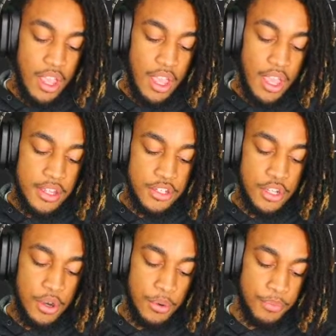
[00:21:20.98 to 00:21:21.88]
And
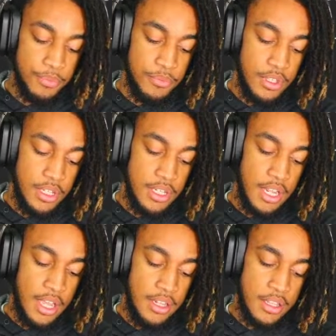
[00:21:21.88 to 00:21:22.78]
so
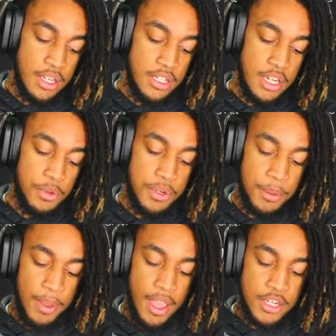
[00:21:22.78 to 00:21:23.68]
they're continuing to
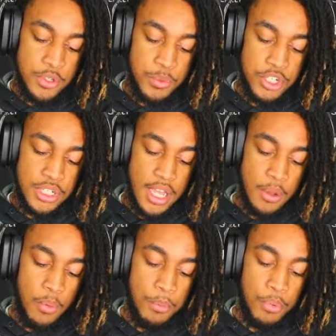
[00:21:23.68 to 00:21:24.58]
patch. We just got
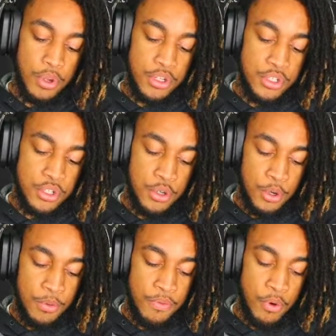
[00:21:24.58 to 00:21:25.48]

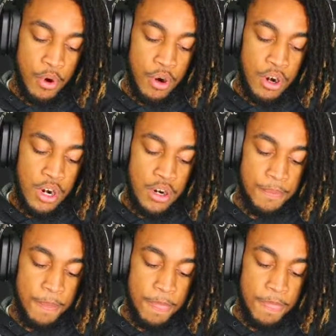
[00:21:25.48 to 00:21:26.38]
1.2 for
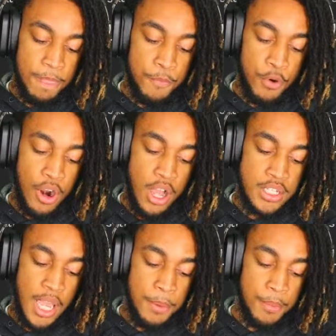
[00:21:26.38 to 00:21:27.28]

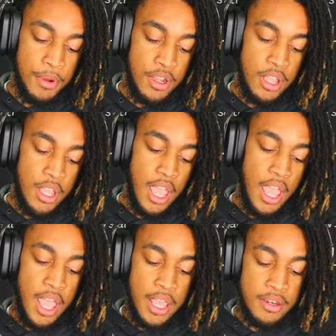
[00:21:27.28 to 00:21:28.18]
Cyberpunk,
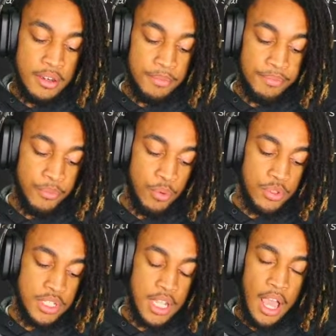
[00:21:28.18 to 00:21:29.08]
and we'll
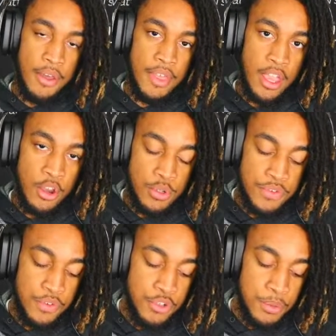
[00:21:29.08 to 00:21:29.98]
see how that goes
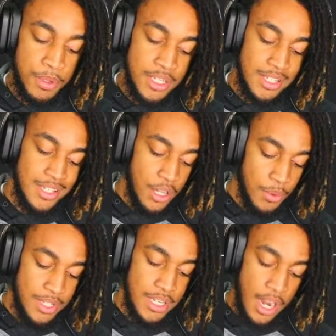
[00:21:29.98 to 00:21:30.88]
future. But it still
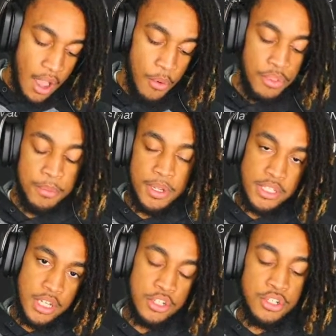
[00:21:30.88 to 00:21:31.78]
is not on the
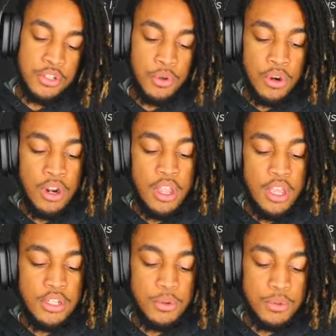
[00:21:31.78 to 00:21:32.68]
PlayStation Store,
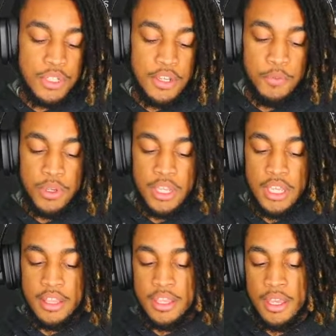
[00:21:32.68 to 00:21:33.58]
so we'll see if we can
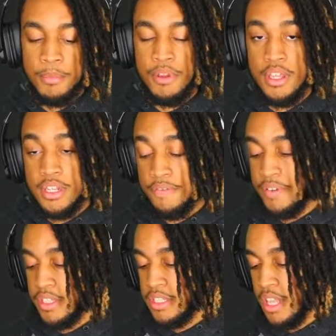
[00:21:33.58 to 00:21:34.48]
get them to
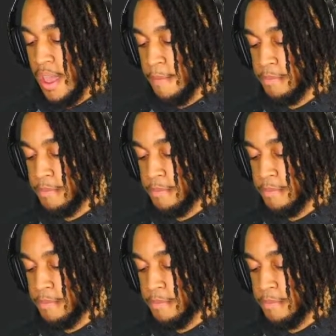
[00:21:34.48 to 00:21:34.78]
fix that.